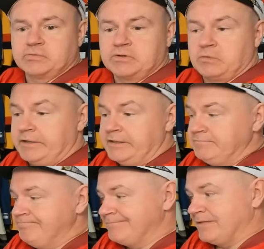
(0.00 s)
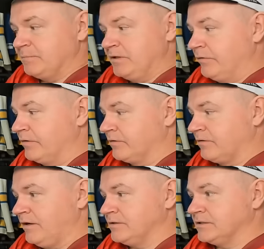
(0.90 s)
with the win. Let me know your
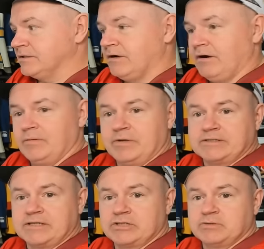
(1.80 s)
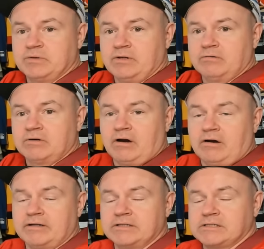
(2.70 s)
thoughts in the comment section below
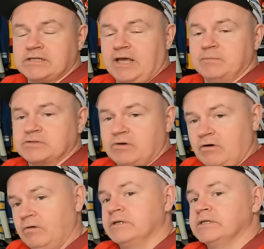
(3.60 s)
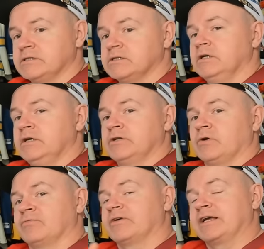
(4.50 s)
regarding this game. As always,
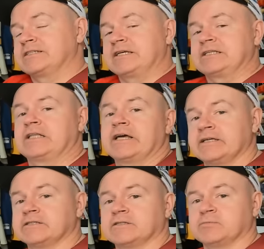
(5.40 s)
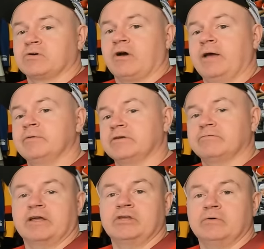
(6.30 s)
don't forget to hit like and subscribe in the
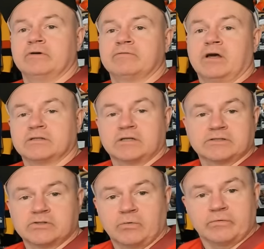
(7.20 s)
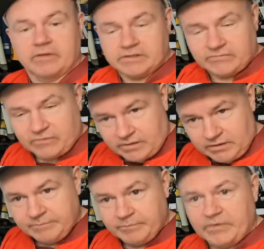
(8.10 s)
event you have not done so thus
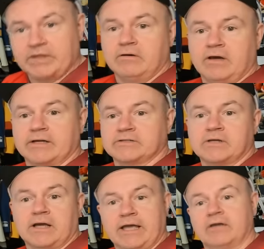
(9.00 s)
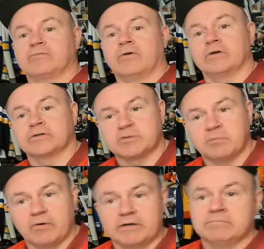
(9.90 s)
far. Thank you guys again for all your
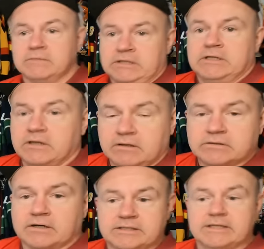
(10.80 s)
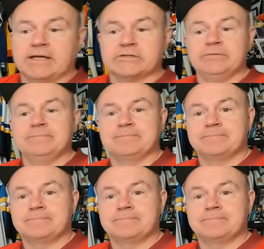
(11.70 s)
support. I'll talk to you again soon.